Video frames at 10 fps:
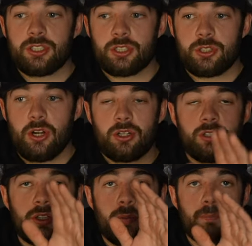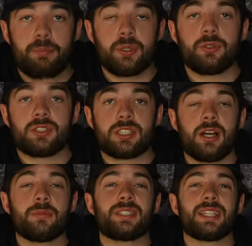strong, the boost
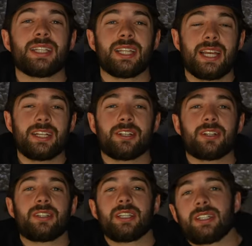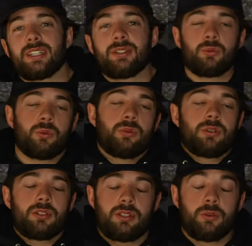comes in later than, w
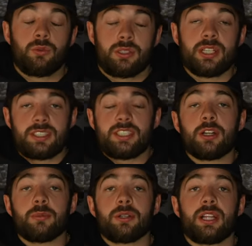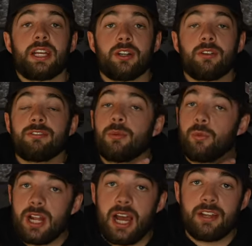considerably later from
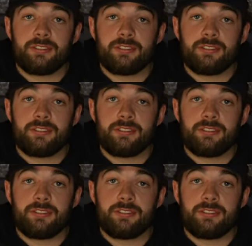what I